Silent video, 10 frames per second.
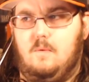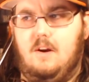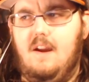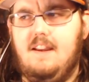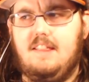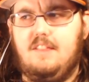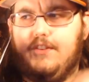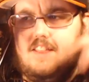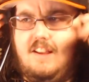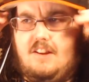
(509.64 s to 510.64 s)
Why do I get the
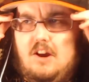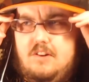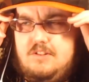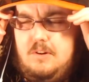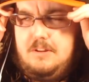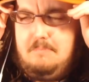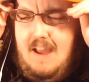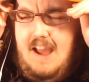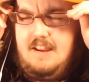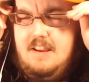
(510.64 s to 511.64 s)
feeling Goku's holding
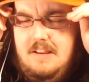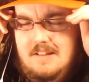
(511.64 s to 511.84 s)
back?